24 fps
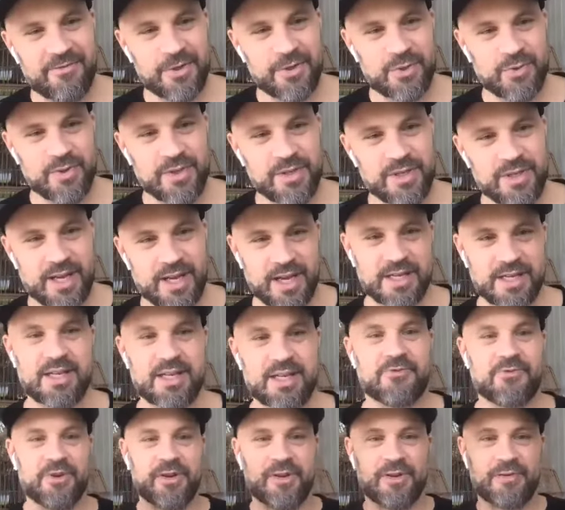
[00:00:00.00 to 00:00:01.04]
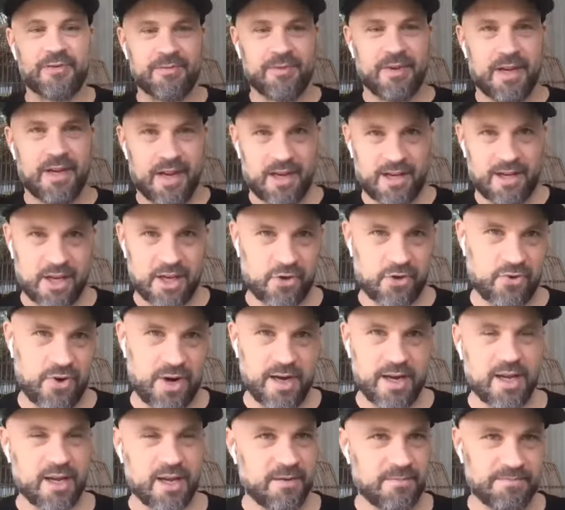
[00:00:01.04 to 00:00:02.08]
which was like a different like
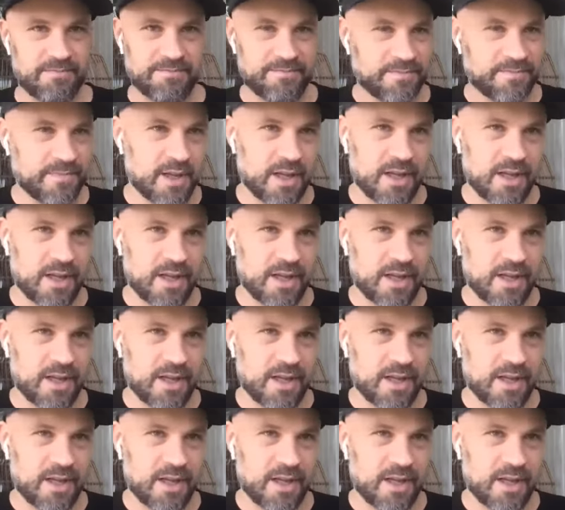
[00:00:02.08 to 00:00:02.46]
creating